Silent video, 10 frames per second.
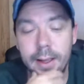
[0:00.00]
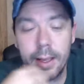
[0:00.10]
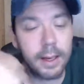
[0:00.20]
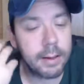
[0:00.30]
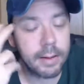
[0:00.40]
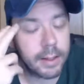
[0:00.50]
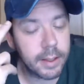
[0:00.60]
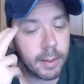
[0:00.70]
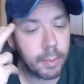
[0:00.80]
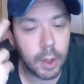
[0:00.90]
it
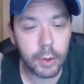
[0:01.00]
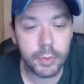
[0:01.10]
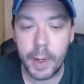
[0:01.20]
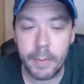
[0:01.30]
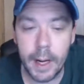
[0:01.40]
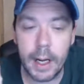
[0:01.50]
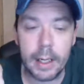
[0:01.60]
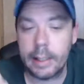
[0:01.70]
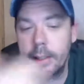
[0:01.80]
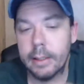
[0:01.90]
blows my
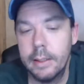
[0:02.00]
mind.